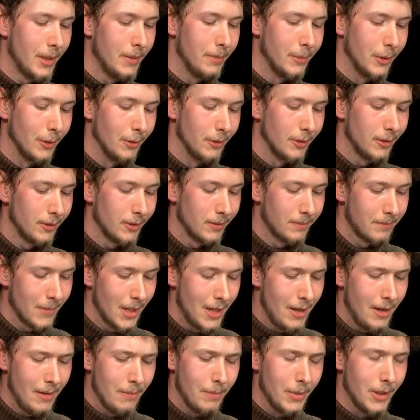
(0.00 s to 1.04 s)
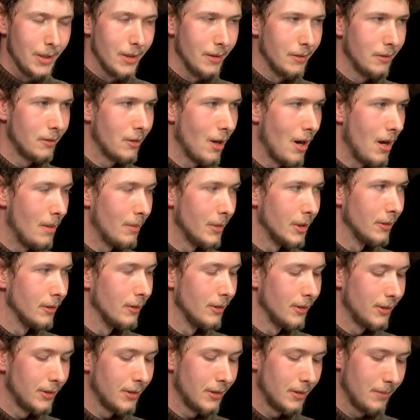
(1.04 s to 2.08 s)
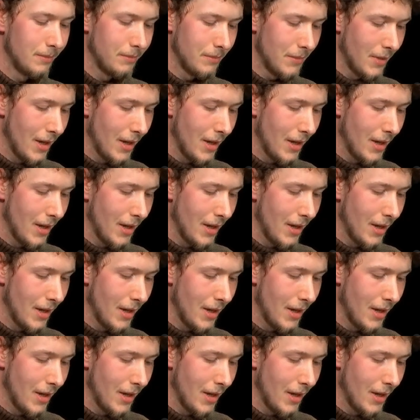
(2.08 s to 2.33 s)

peoples, be it commoners,